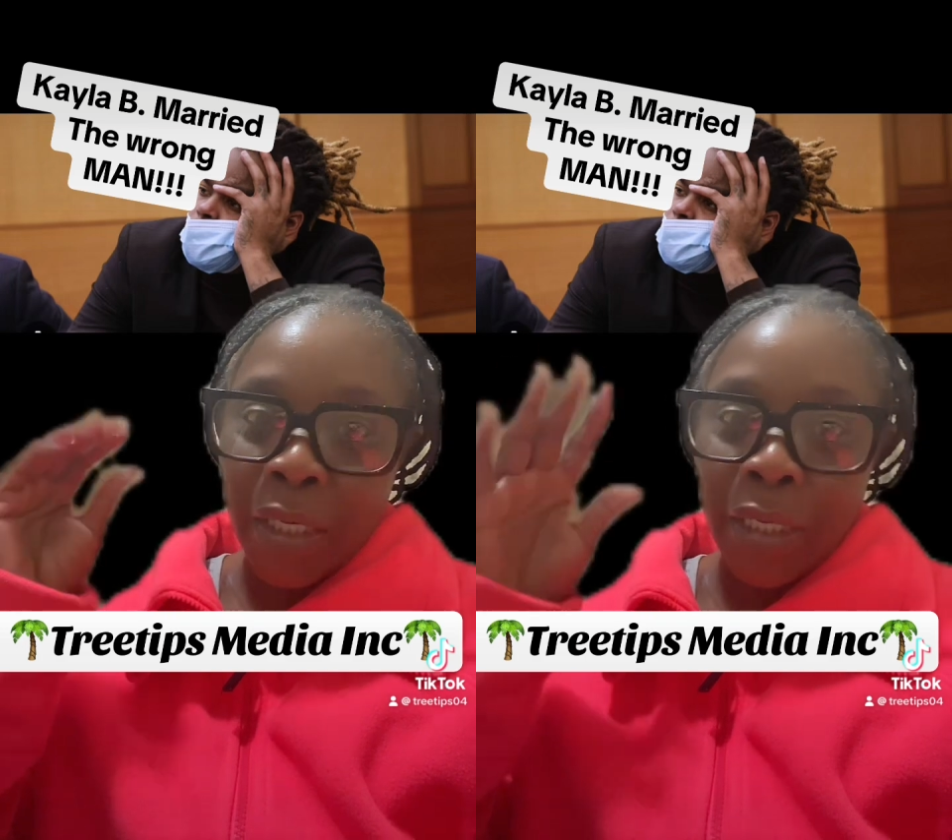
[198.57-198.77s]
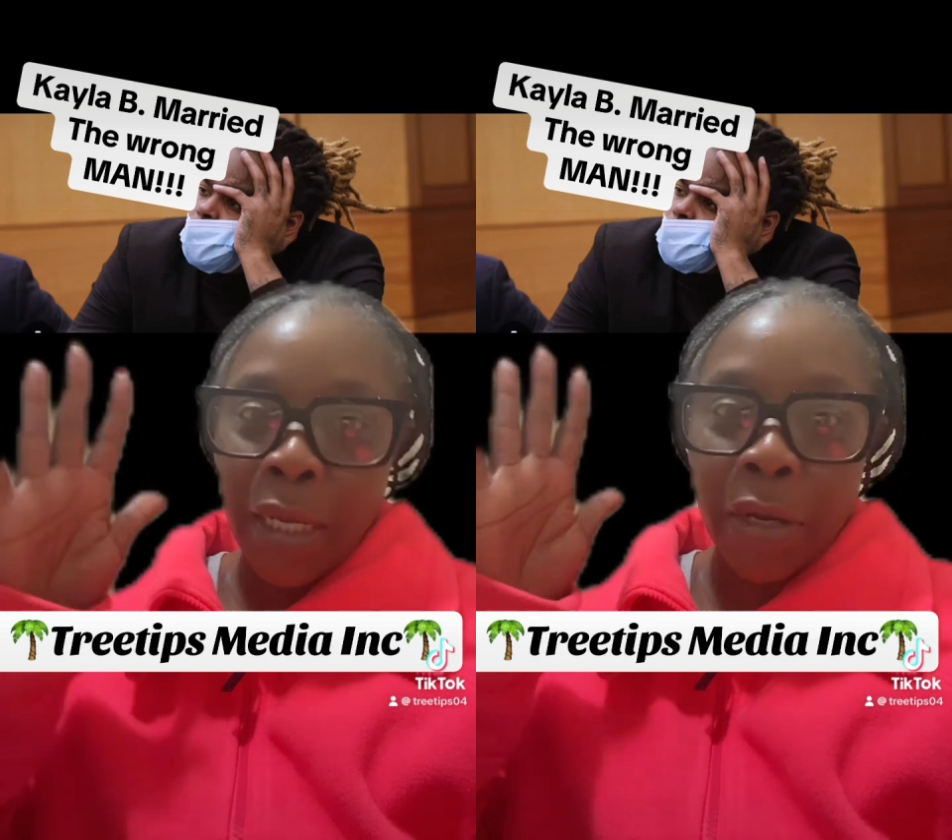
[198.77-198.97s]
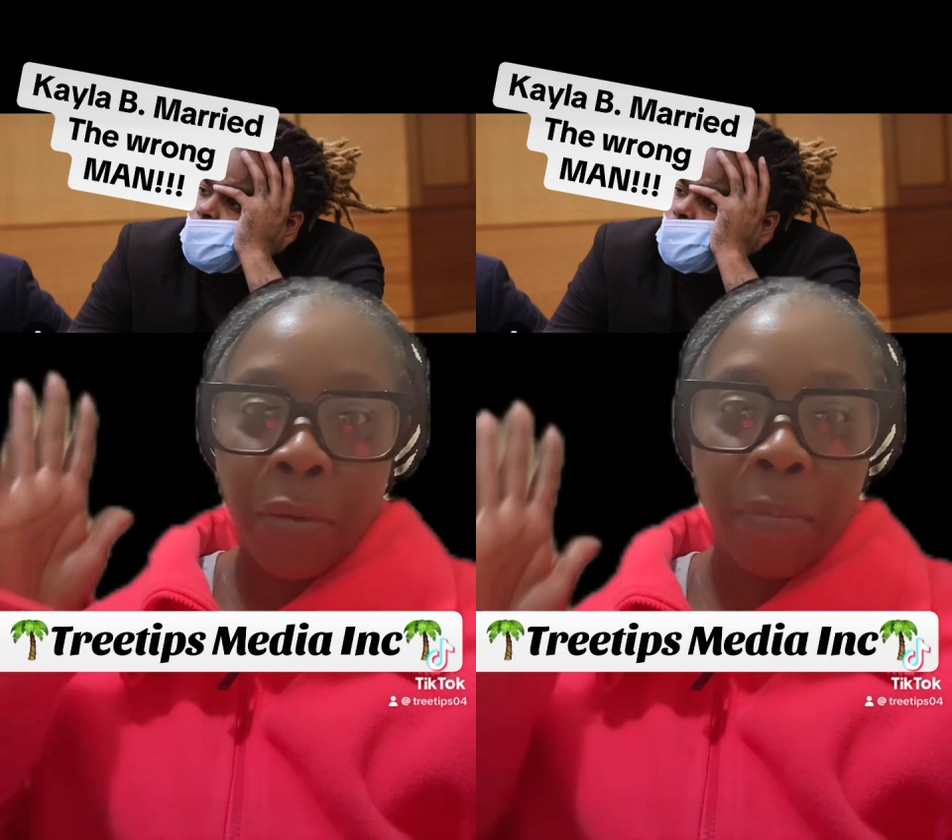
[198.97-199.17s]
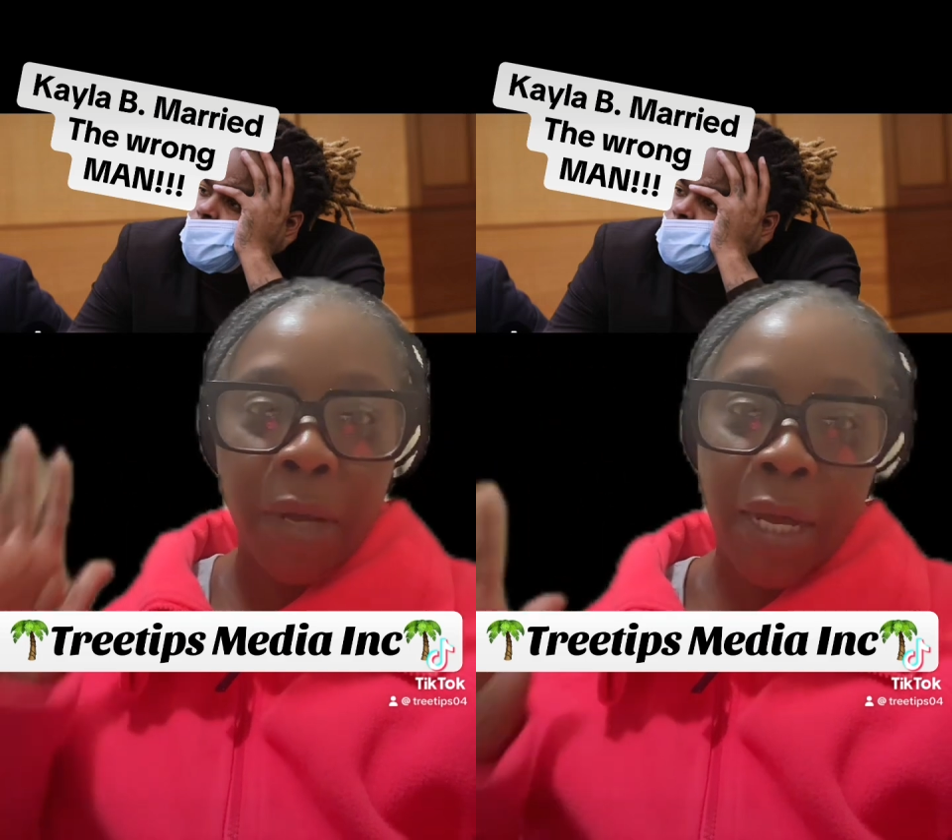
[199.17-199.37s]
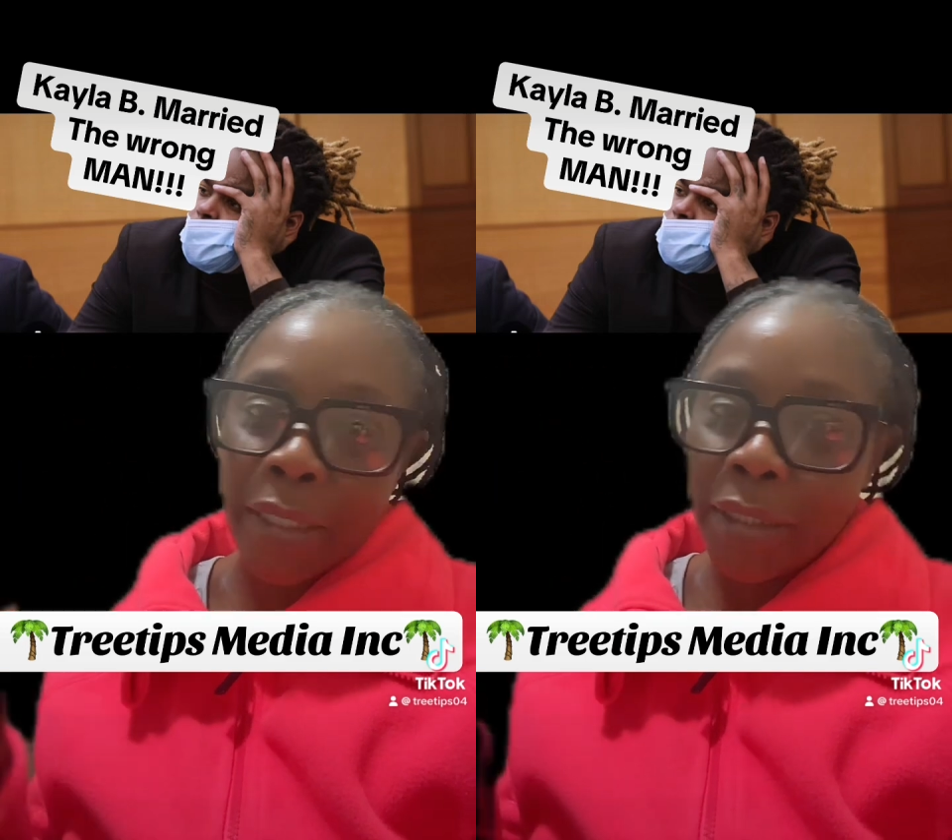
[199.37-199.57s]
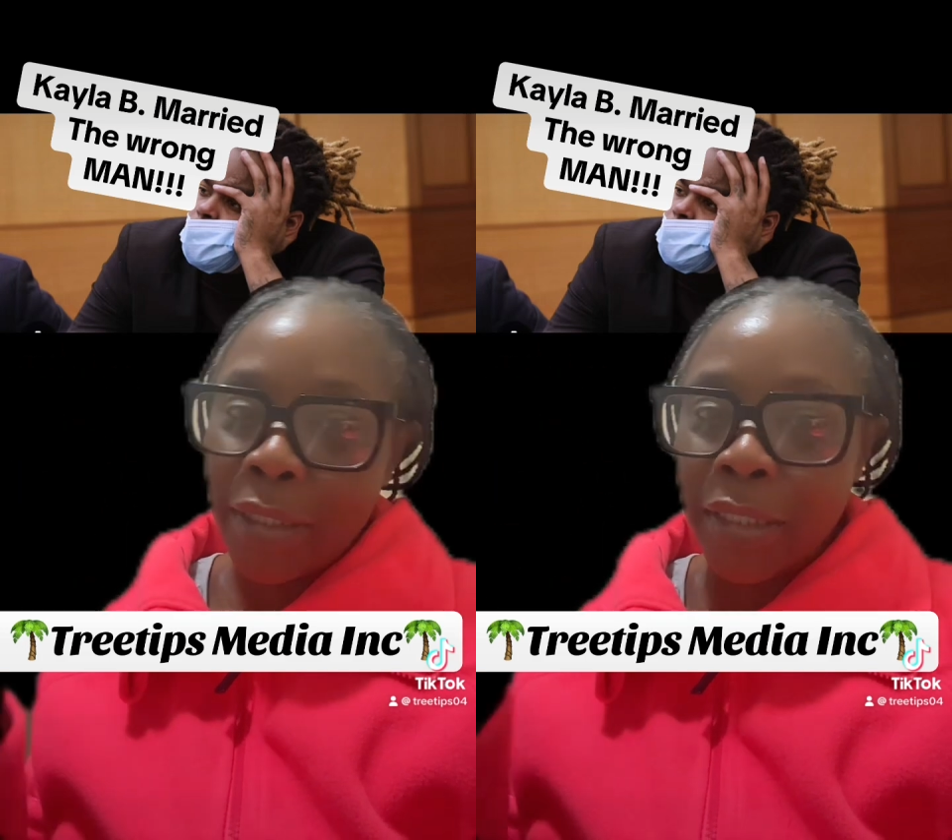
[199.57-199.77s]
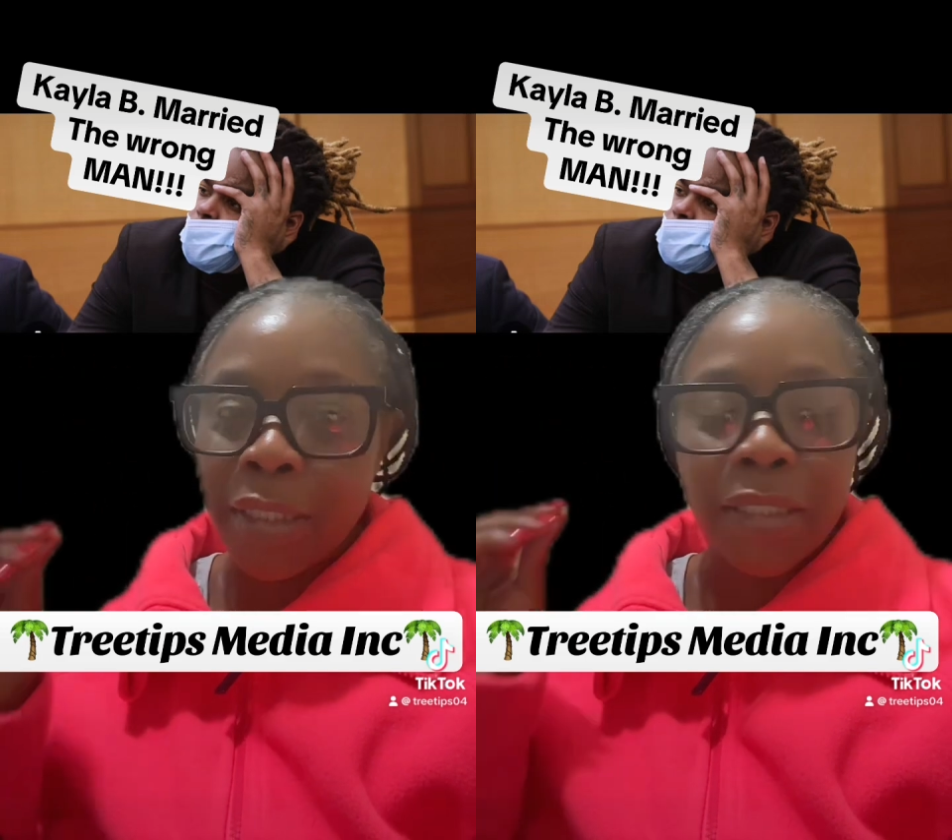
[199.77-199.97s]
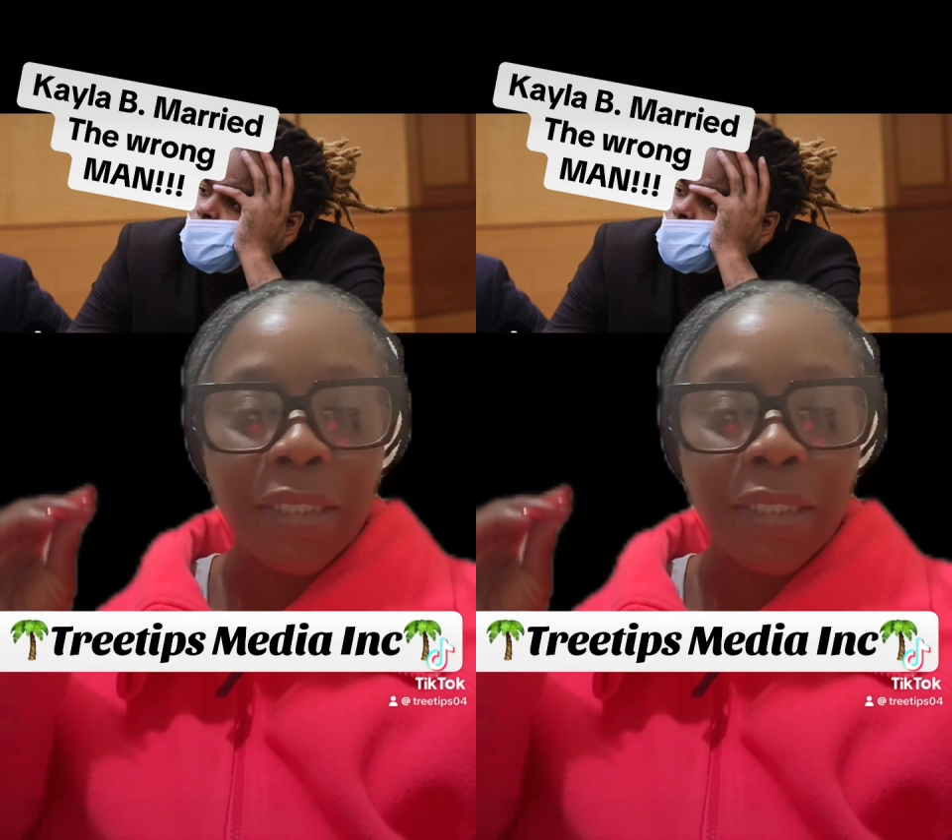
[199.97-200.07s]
Got her body done.